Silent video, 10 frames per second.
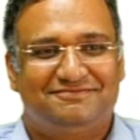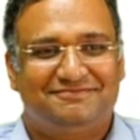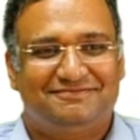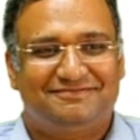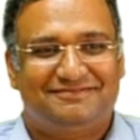
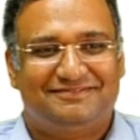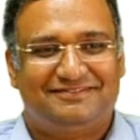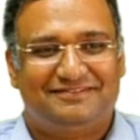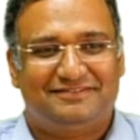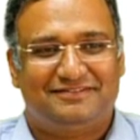
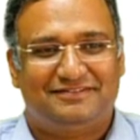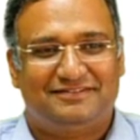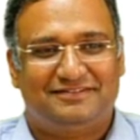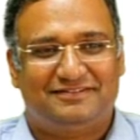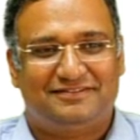
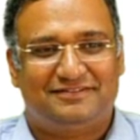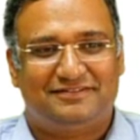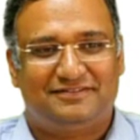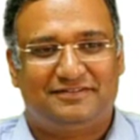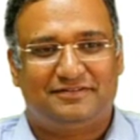
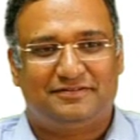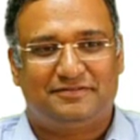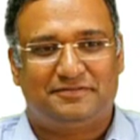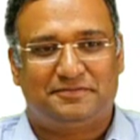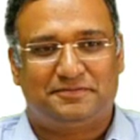
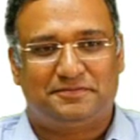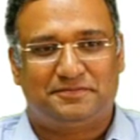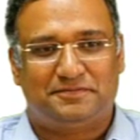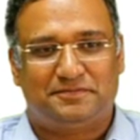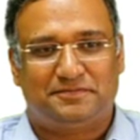
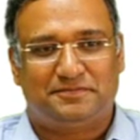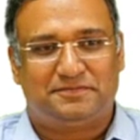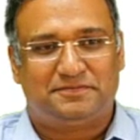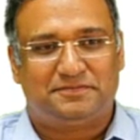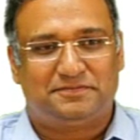
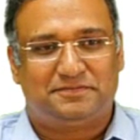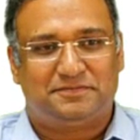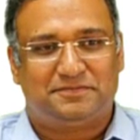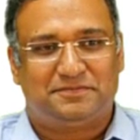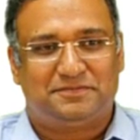
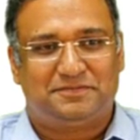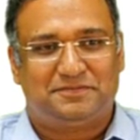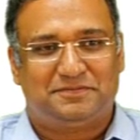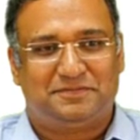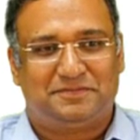
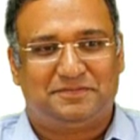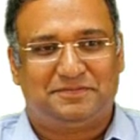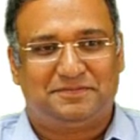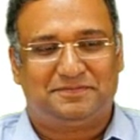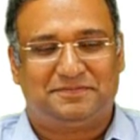
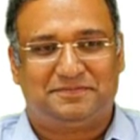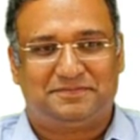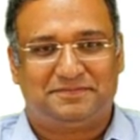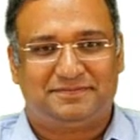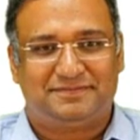
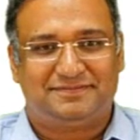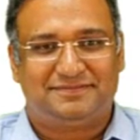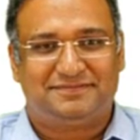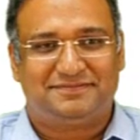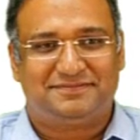
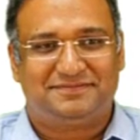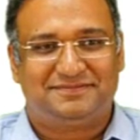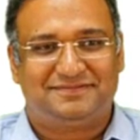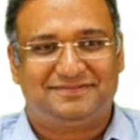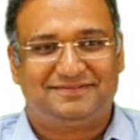
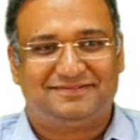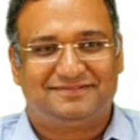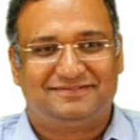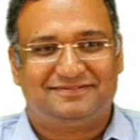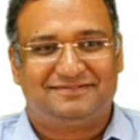
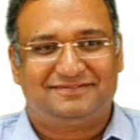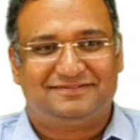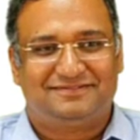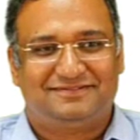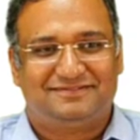
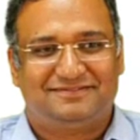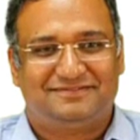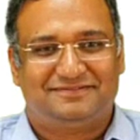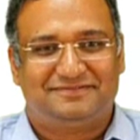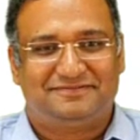(not speaking)